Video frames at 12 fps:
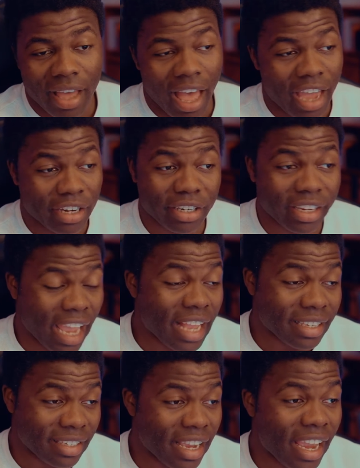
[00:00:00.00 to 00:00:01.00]
I
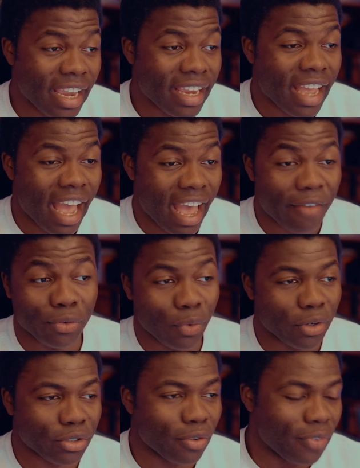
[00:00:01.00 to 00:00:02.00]
can't say I
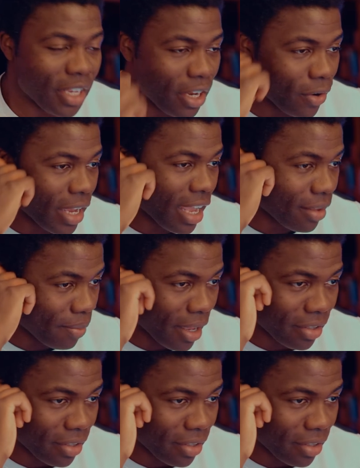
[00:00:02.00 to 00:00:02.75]
haven't watched the video yet,